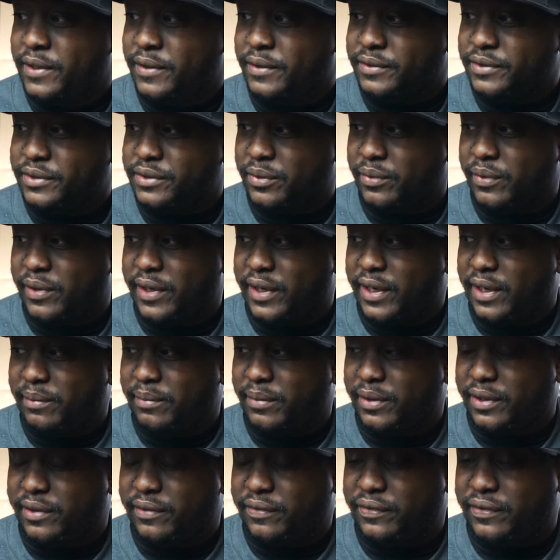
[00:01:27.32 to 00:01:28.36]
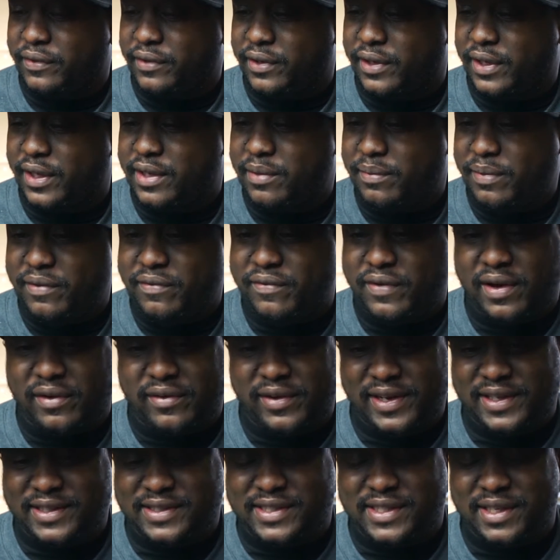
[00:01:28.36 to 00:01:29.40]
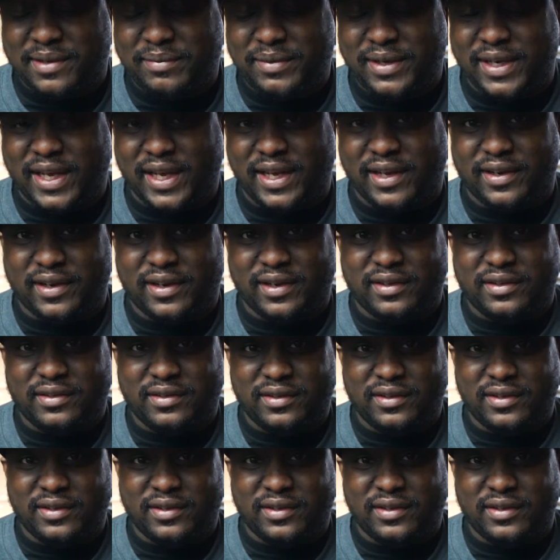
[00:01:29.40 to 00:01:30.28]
what's the word I'm looking for? It can be very intimidating,